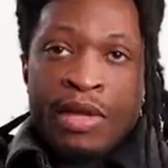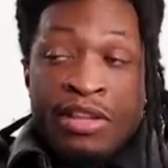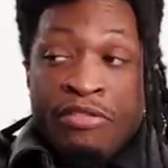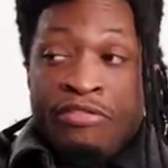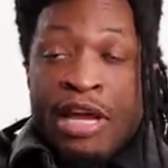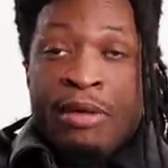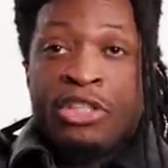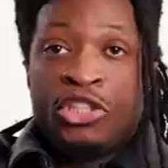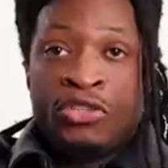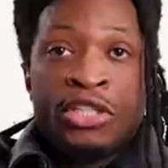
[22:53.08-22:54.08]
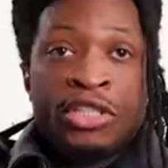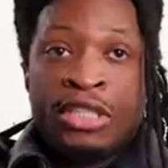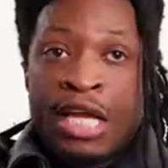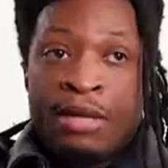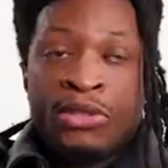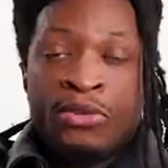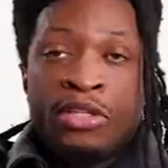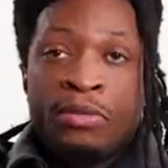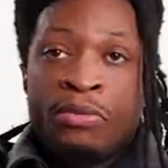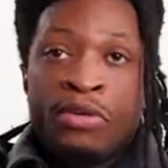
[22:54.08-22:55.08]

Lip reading: I think family structure is absolutely important.